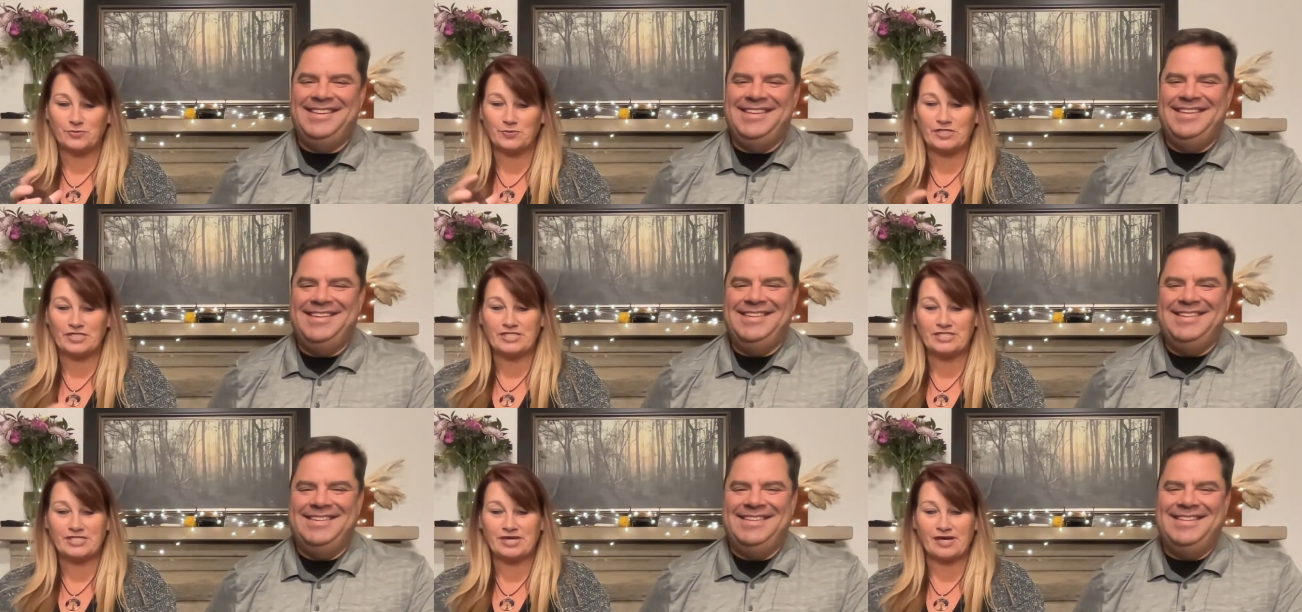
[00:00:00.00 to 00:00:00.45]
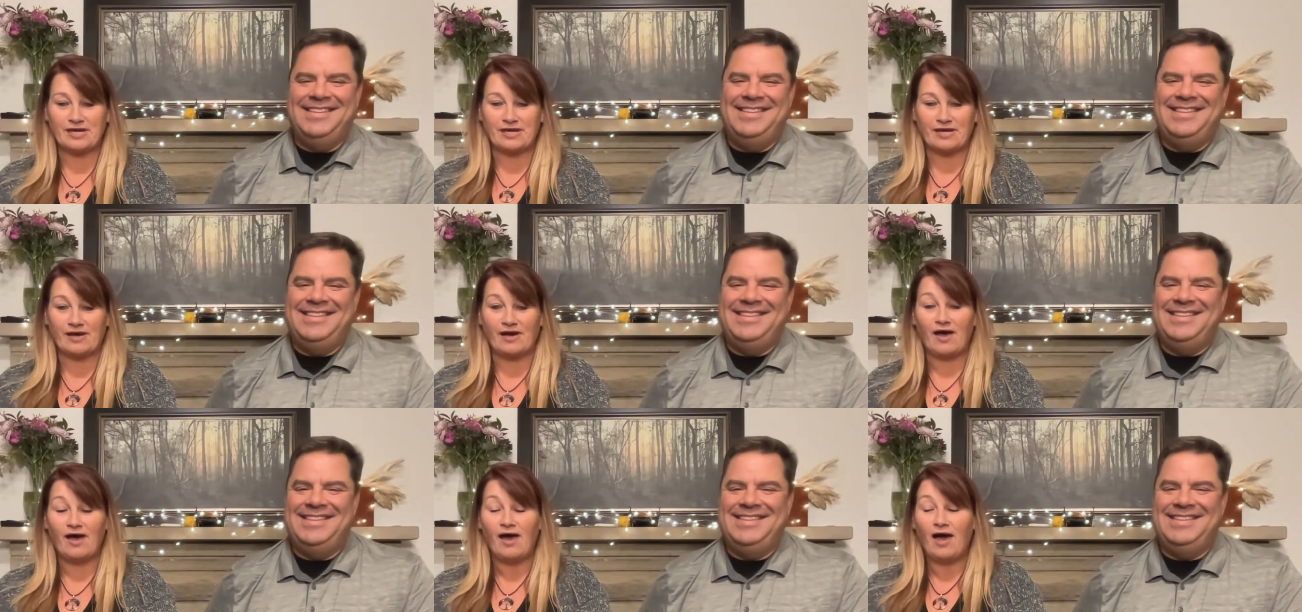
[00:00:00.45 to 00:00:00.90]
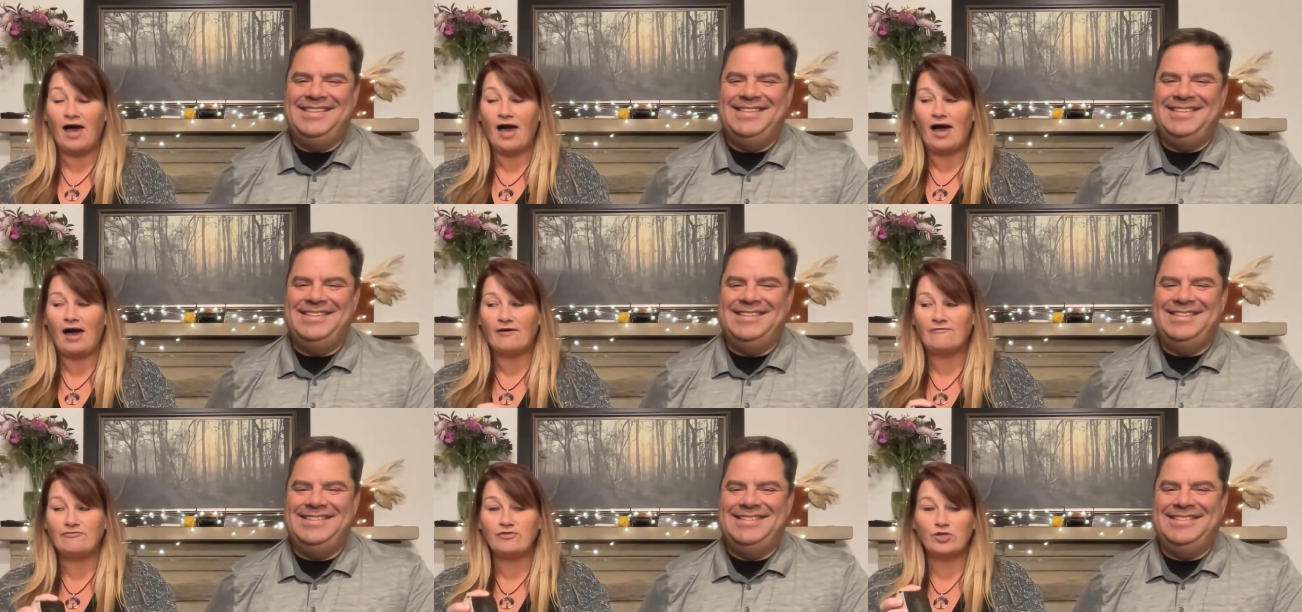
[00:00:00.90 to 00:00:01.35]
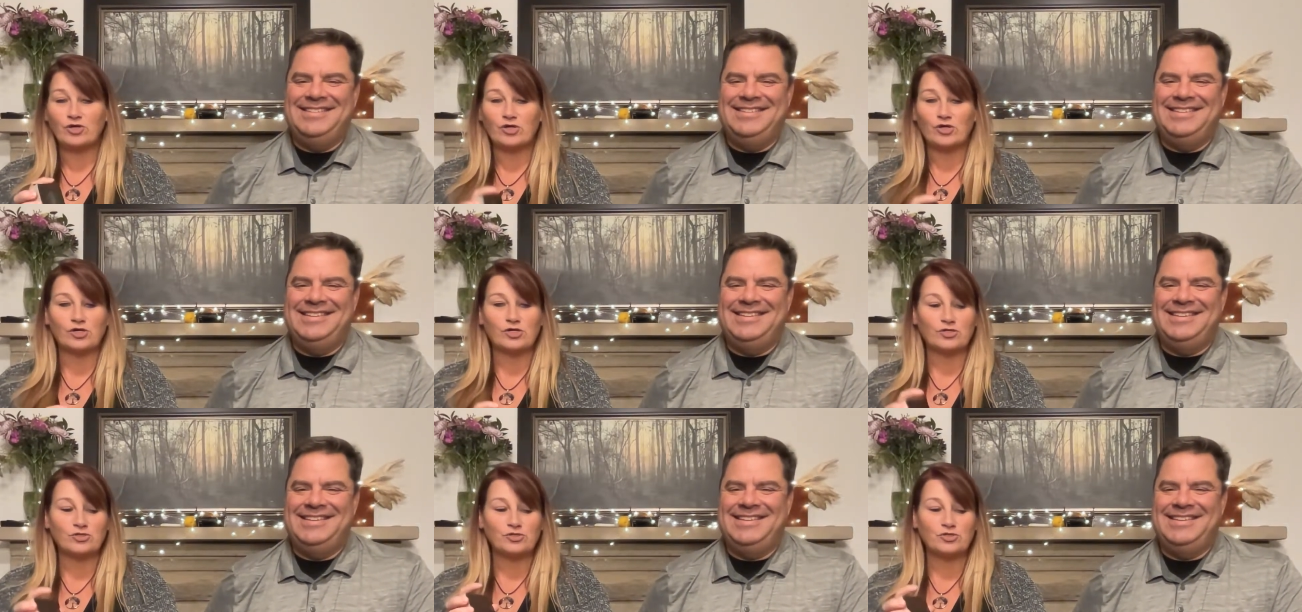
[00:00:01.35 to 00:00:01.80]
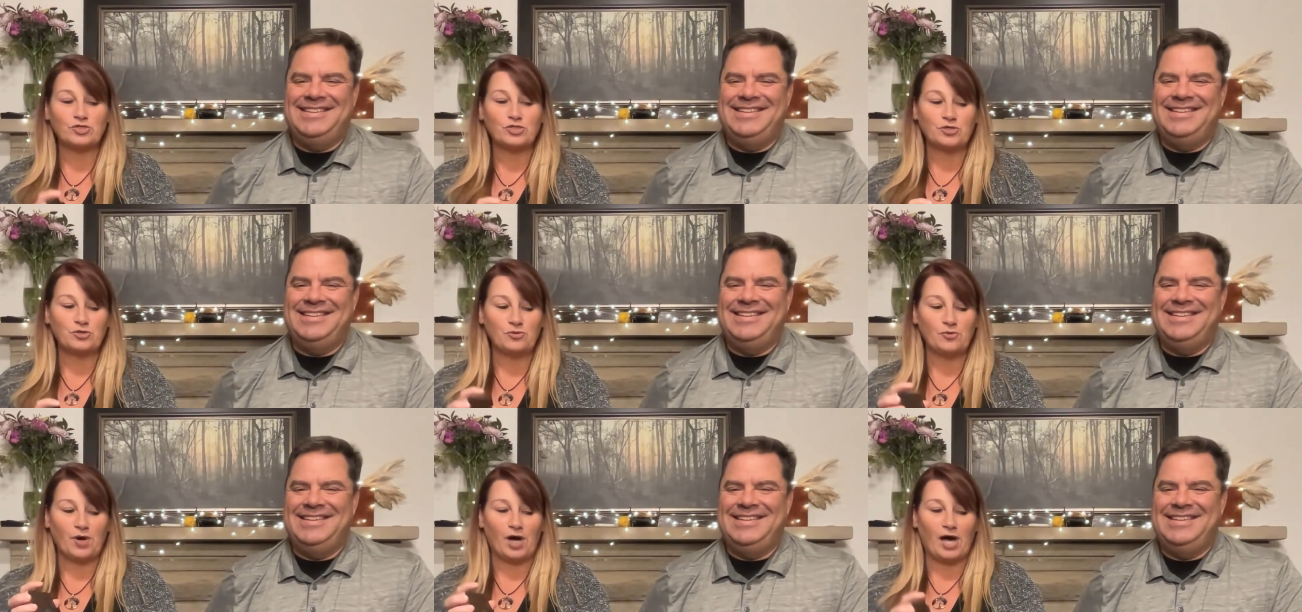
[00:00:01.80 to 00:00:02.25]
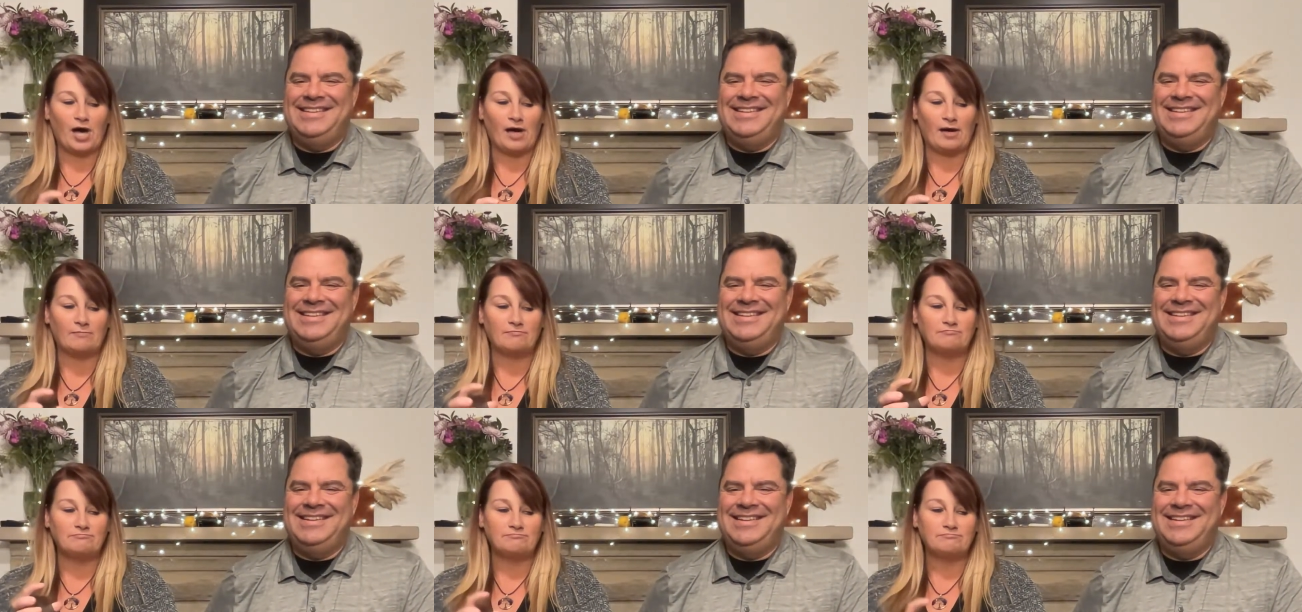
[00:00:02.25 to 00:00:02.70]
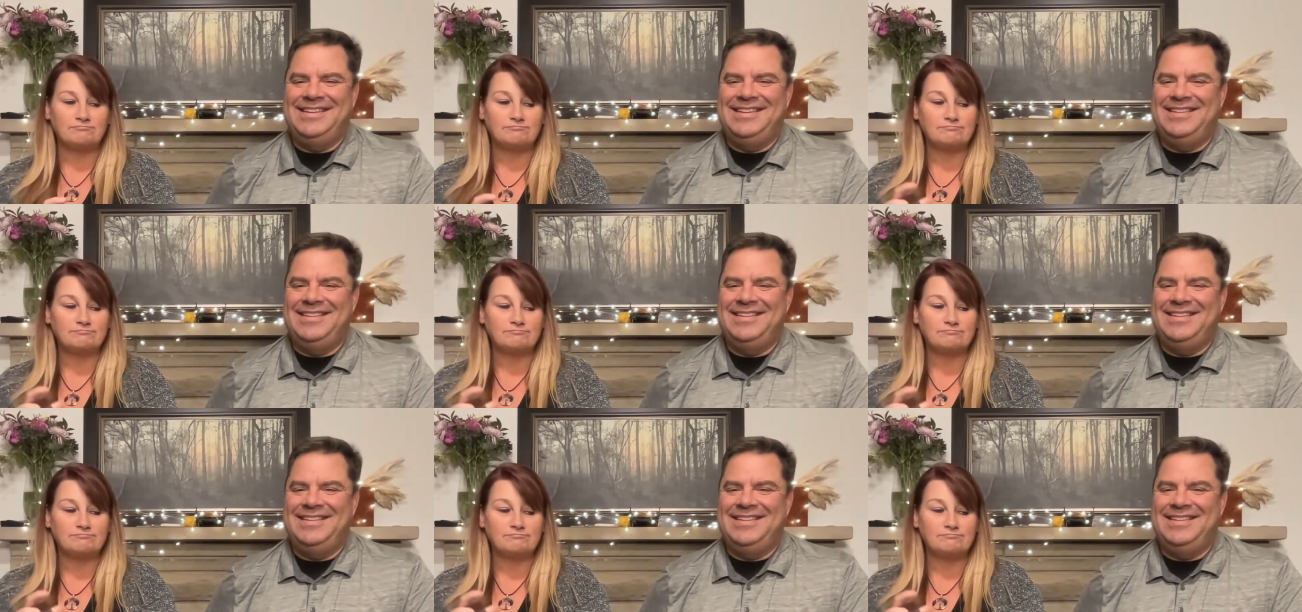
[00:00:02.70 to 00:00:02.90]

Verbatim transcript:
Speaker 1: We just kind of hmm. have learned to um,